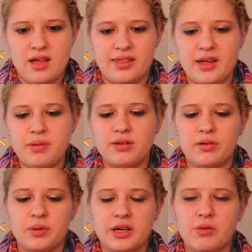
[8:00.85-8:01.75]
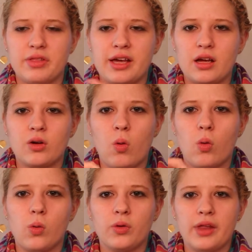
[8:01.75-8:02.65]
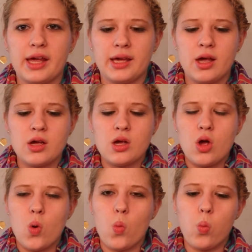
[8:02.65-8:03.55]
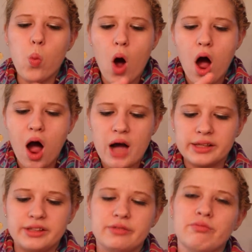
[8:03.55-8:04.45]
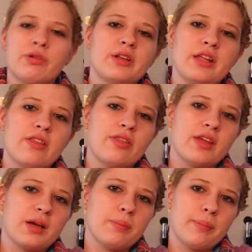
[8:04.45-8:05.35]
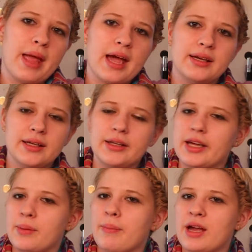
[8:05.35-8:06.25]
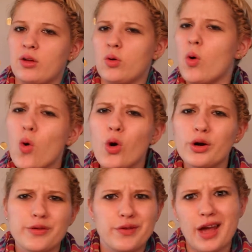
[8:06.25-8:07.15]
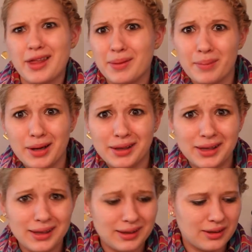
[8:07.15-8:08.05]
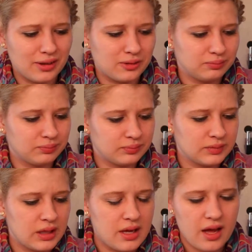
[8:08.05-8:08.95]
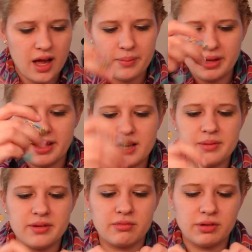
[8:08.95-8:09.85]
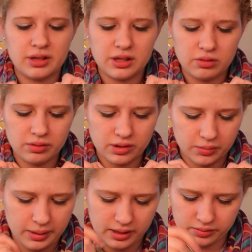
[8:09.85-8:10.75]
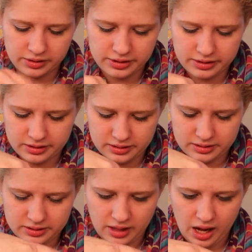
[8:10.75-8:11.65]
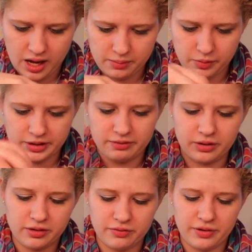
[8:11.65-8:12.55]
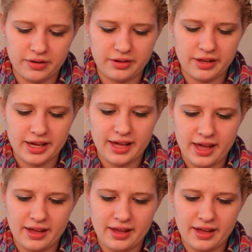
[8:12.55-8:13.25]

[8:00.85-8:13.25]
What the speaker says: They'd be super cute with like a gold like watch, really thick banded, like a Michael Kors if you had the money, you know. And they come in this really cute little pouch, which looks very like